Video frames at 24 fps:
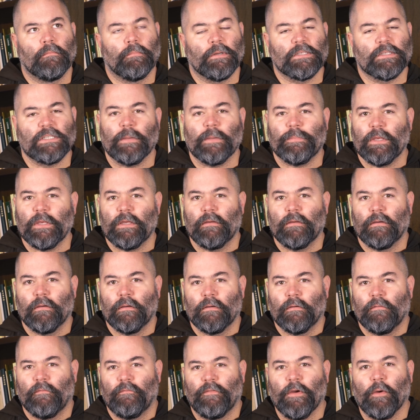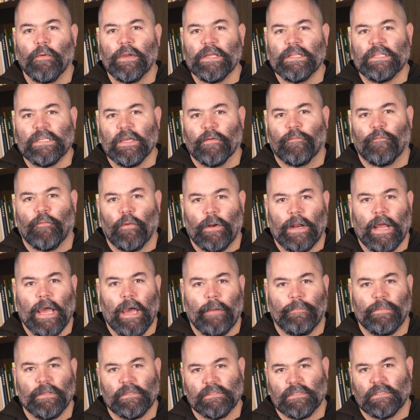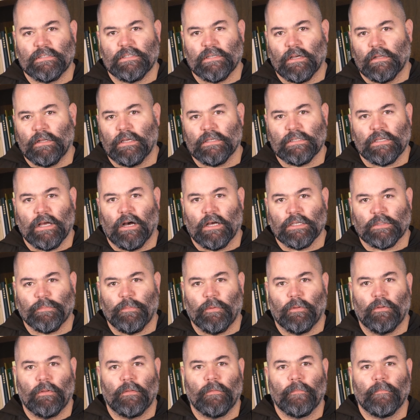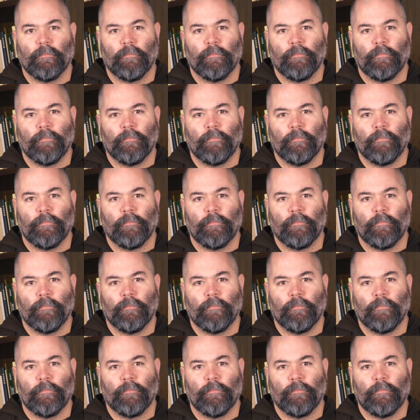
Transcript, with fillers: But something very different happens in Sunday's Gospel.